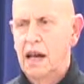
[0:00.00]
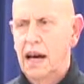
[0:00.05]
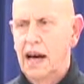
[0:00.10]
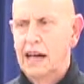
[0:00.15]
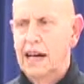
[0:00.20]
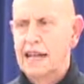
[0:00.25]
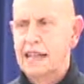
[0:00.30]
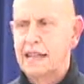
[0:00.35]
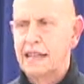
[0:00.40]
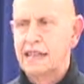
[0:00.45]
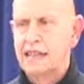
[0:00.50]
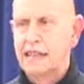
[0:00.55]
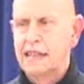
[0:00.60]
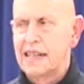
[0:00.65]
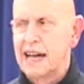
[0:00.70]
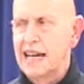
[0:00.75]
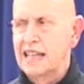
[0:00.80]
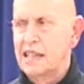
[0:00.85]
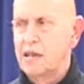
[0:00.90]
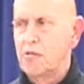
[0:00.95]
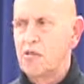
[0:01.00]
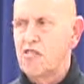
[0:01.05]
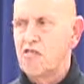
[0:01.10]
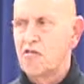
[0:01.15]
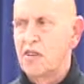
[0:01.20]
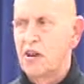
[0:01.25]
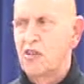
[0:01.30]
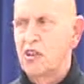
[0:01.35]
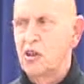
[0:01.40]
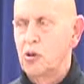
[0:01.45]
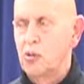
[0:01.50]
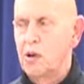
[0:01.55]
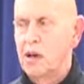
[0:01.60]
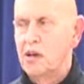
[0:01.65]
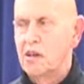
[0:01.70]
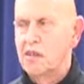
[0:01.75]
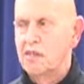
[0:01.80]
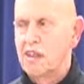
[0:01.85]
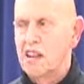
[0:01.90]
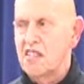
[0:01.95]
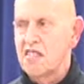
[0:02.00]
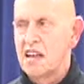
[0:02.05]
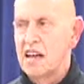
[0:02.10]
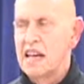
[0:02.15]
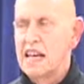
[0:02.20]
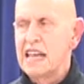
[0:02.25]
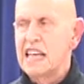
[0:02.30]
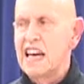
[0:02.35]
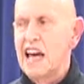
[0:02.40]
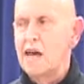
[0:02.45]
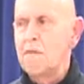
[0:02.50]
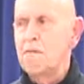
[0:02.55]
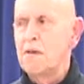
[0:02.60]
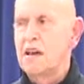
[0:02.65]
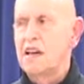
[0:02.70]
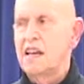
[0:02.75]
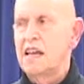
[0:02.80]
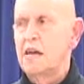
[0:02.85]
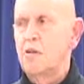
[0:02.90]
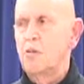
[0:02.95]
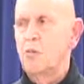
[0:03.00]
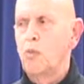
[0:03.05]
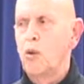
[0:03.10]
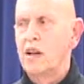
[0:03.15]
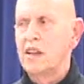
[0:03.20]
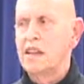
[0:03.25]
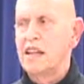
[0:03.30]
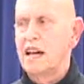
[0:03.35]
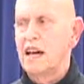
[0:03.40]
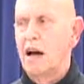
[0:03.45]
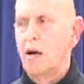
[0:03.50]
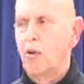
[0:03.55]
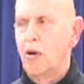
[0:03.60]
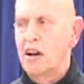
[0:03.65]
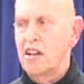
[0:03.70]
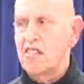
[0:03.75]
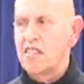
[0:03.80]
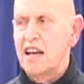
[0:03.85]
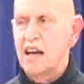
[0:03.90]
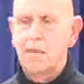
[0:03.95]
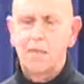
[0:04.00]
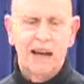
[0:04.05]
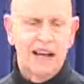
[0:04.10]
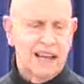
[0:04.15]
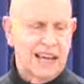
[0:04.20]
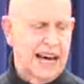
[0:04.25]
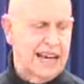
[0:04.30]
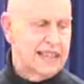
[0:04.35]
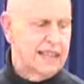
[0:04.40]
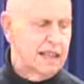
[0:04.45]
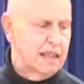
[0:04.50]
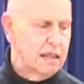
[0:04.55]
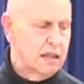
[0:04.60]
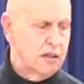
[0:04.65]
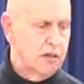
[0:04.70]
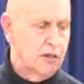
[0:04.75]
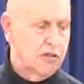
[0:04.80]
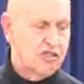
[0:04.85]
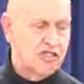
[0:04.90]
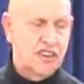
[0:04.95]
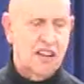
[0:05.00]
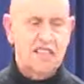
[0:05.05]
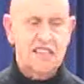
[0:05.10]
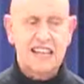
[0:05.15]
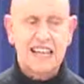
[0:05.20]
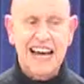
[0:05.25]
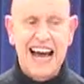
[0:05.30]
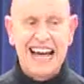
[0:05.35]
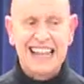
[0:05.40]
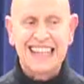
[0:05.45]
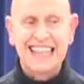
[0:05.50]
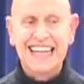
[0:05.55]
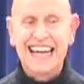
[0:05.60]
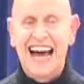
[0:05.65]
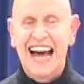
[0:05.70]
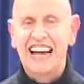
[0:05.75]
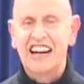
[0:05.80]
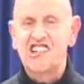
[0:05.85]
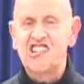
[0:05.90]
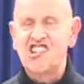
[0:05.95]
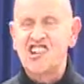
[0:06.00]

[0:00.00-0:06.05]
And I think that Kathy was very aware of this. One thing I want to say about Kathy in conclusion is that Kathy had a